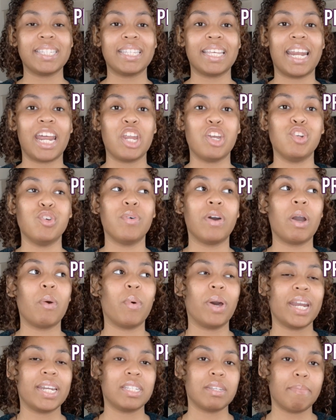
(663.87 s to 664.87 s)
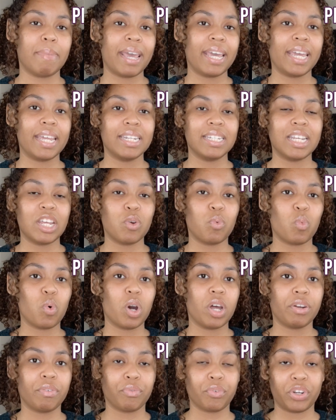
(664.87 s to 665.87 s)
that I knew I wanted to make and didn't
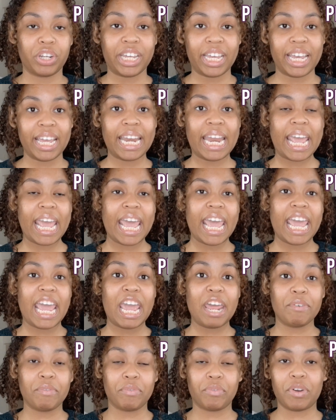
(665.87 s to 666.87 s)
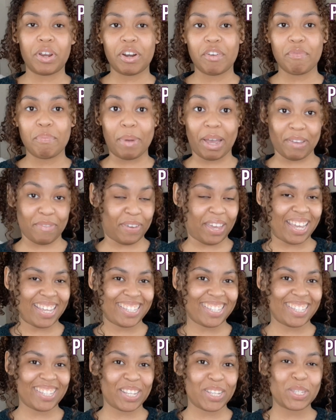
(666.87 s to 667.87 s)
want to forget in front of my
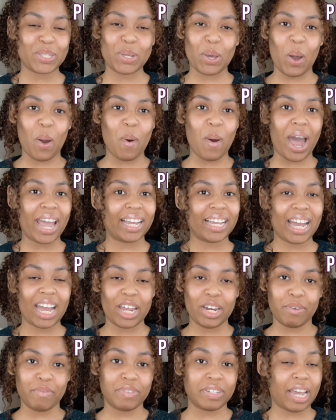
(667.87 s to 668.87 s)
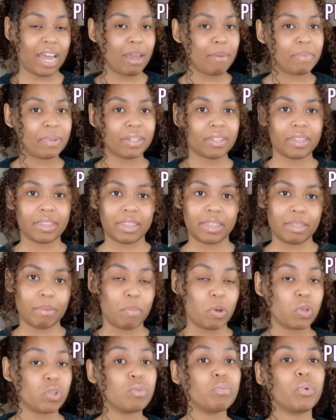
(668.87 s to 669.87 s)
face. So I kind of typed the
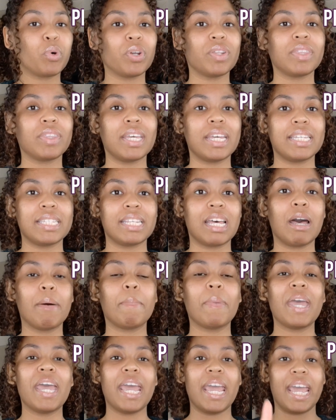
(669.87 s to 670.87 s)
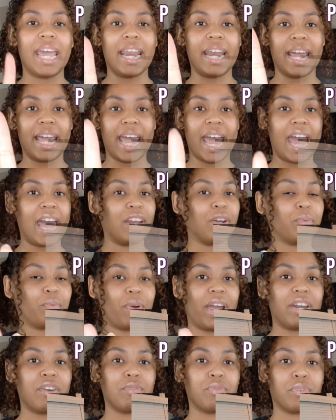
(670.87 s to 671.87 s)
most important things up and I had it
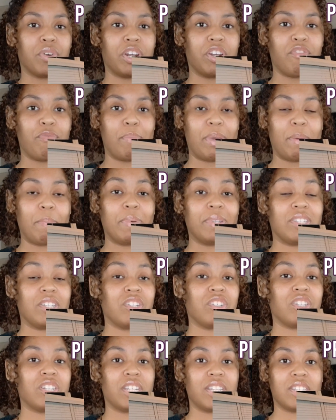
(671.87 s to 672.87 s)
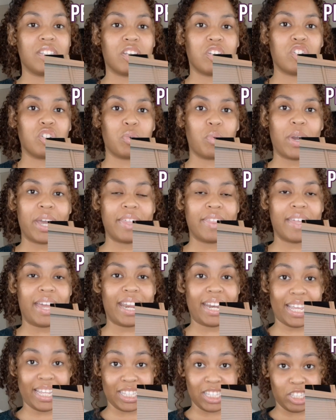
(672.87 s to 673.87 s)
right in front of me, positioned in such a way
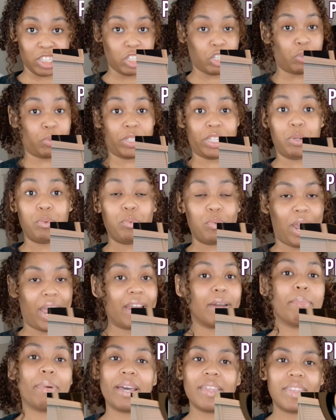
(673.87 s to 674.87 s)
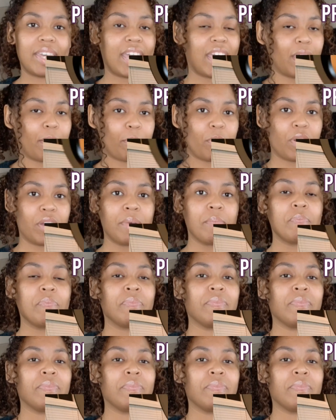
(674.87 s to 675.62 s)
that it's literally right by the camera.